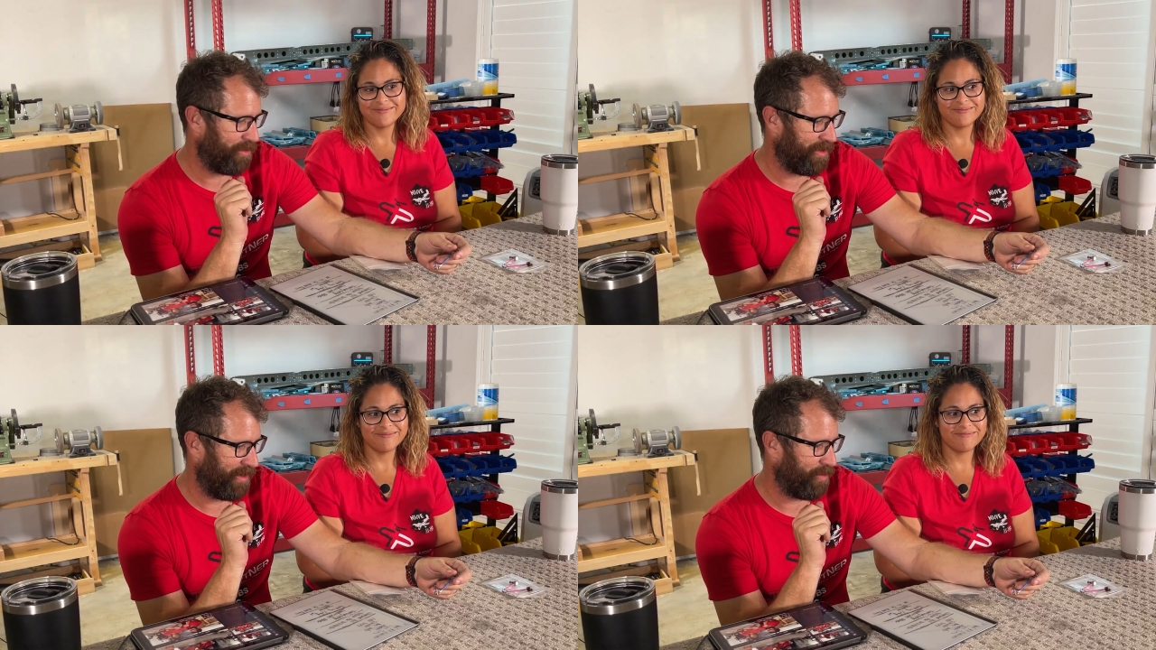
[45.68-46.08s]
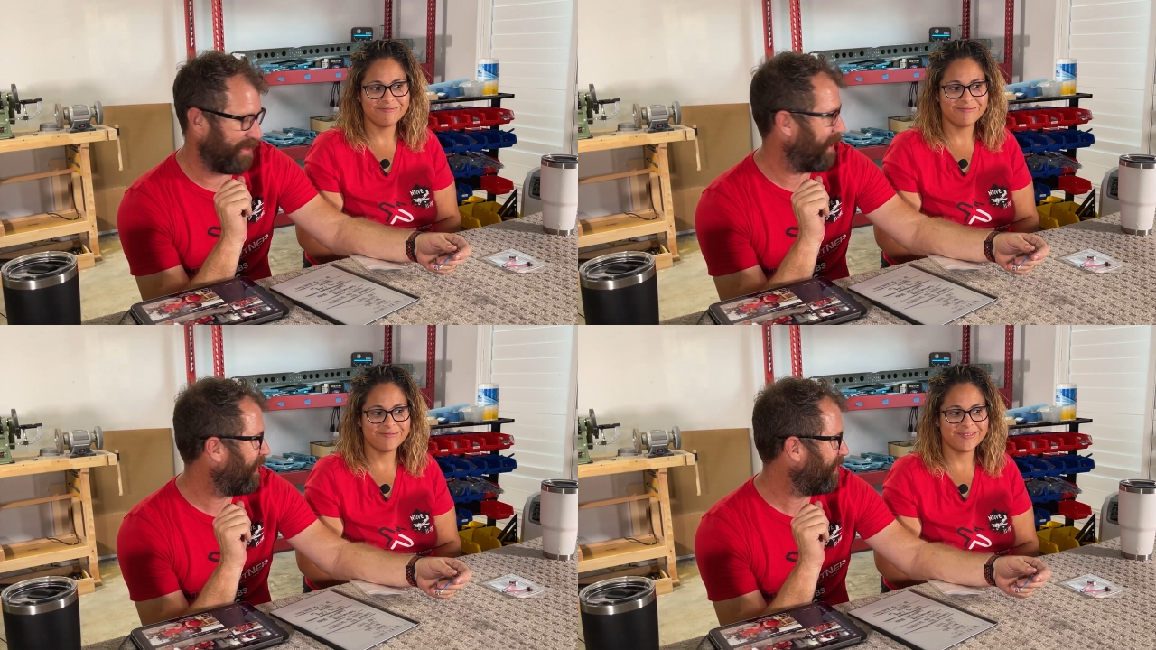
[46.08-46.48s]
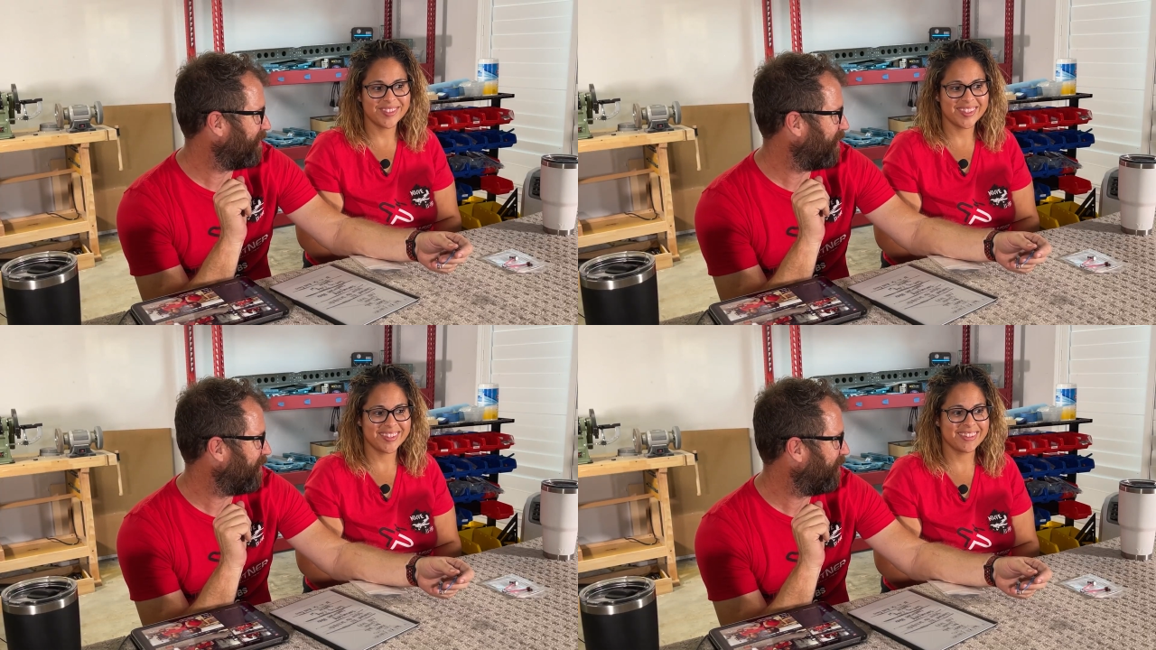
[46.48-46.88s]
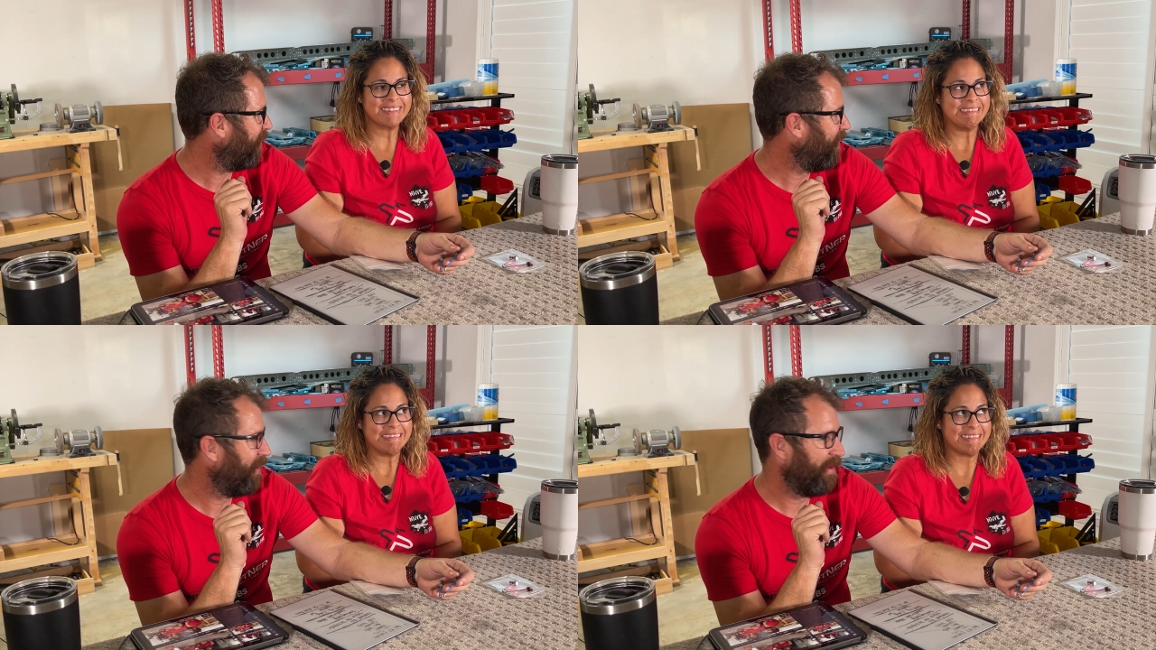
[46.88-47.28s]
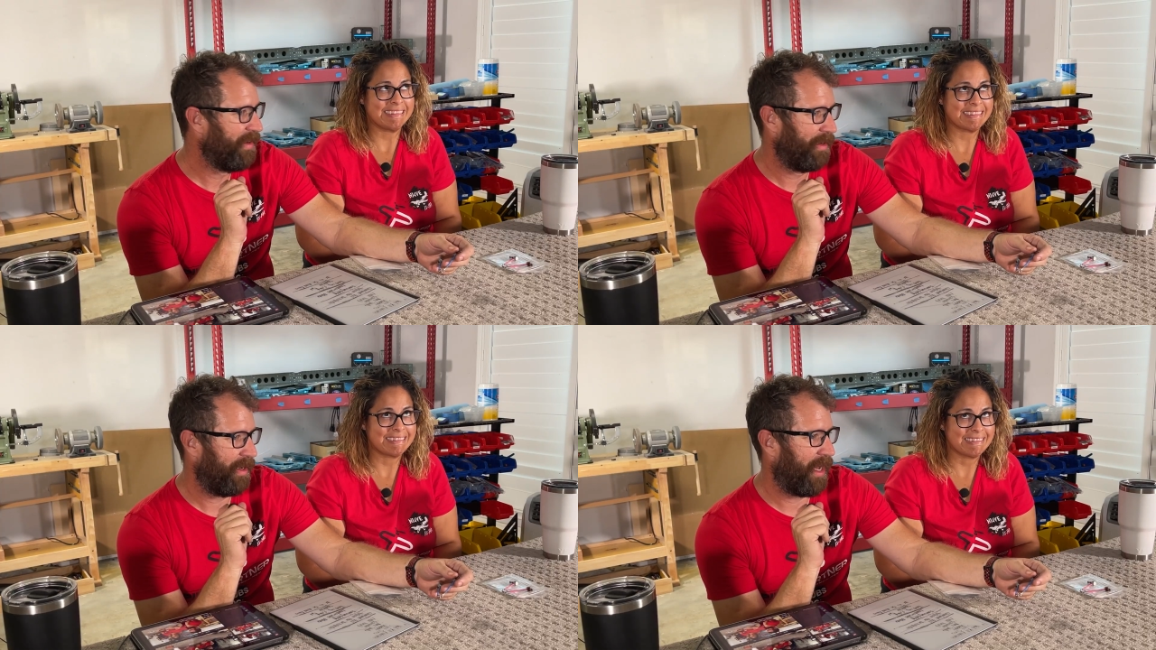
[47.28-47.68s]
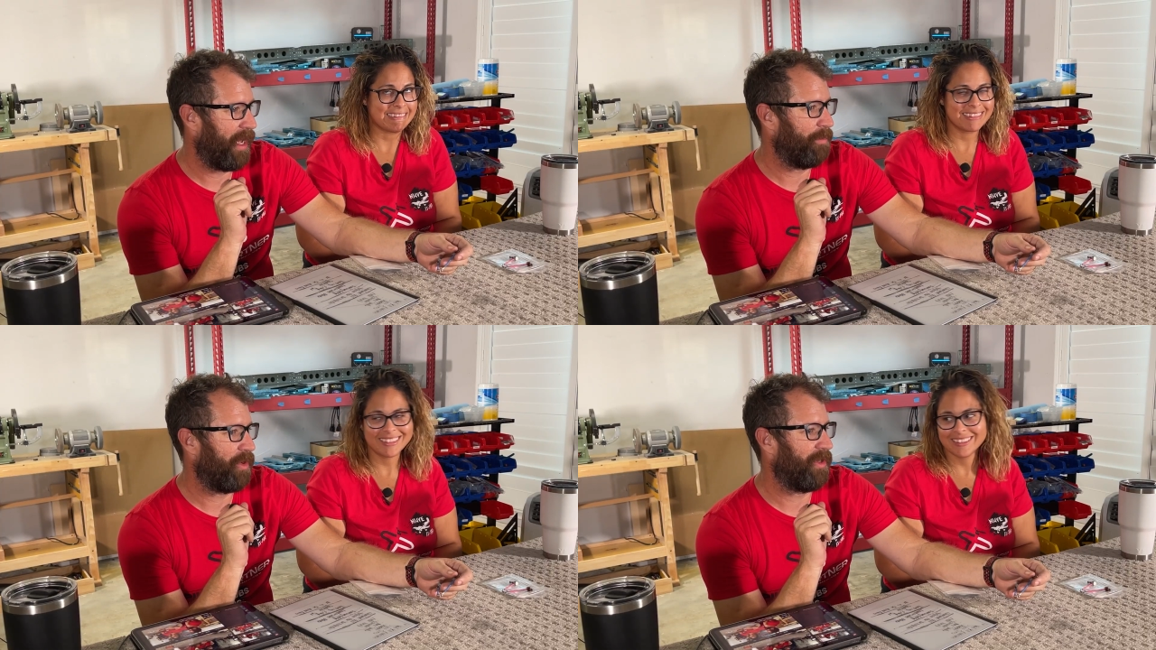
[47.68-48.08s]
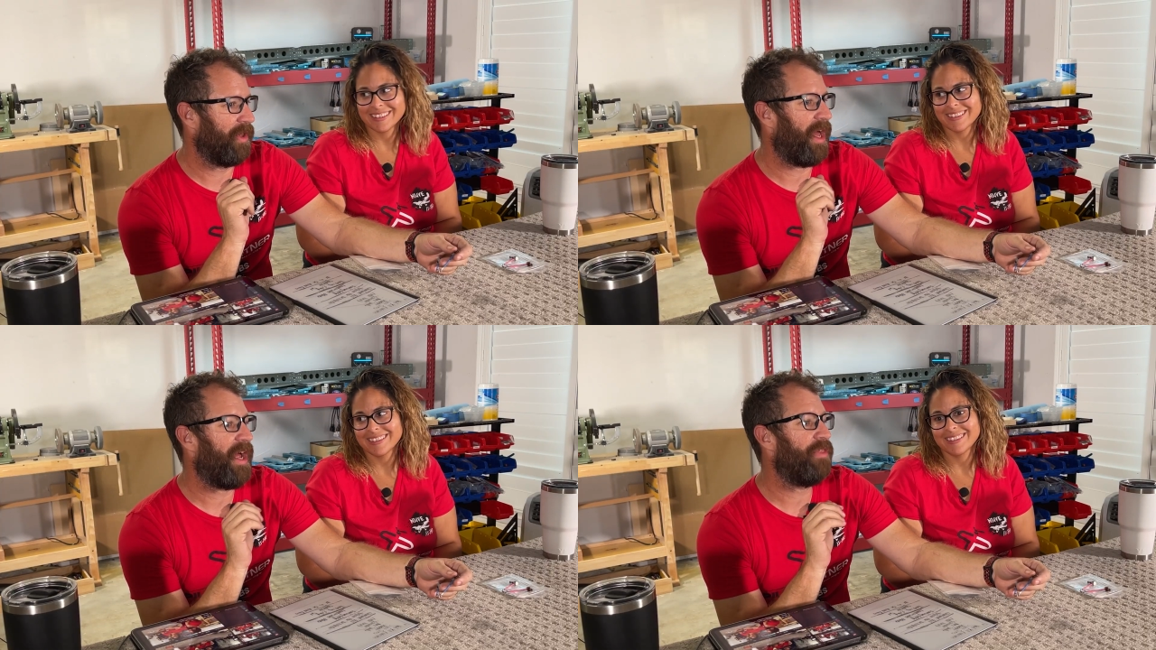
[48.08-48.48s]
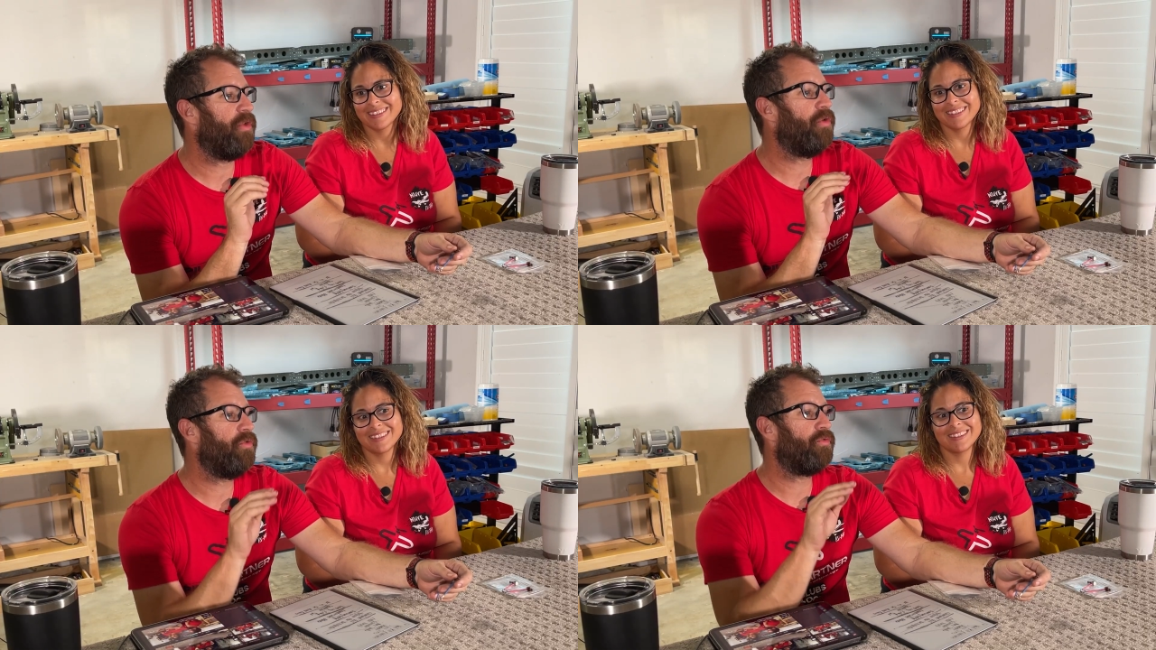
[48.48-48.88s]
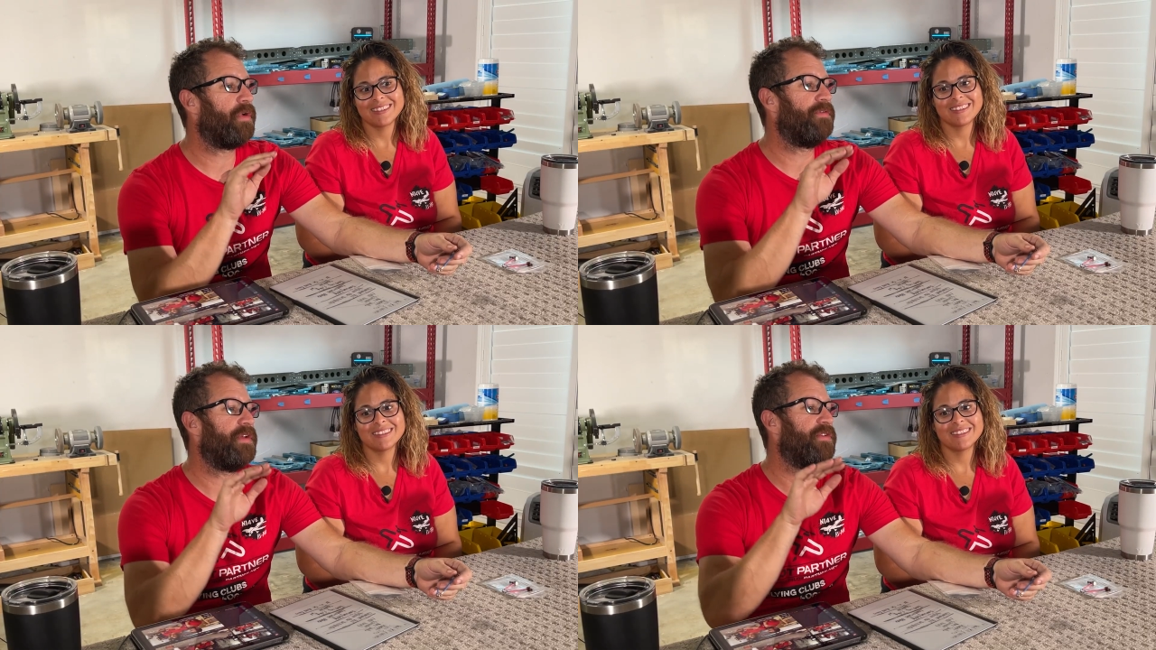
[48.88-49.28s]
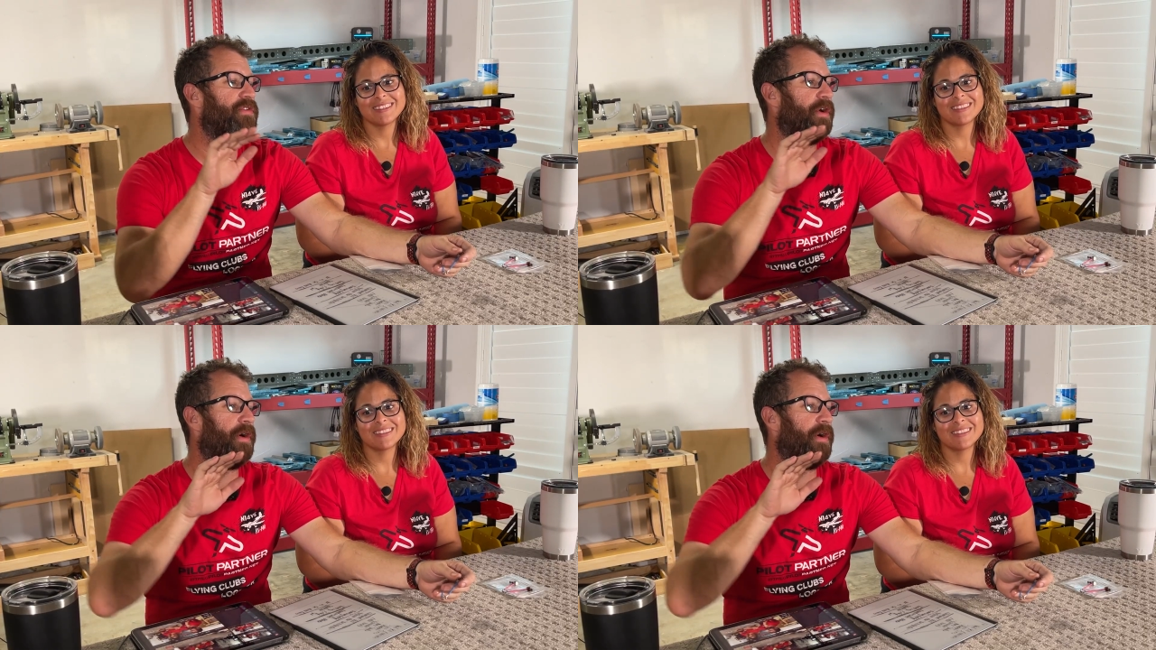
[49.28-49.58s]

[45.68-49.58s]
Speaker 1: and we are like, what the heck is this? I'm glad those rivets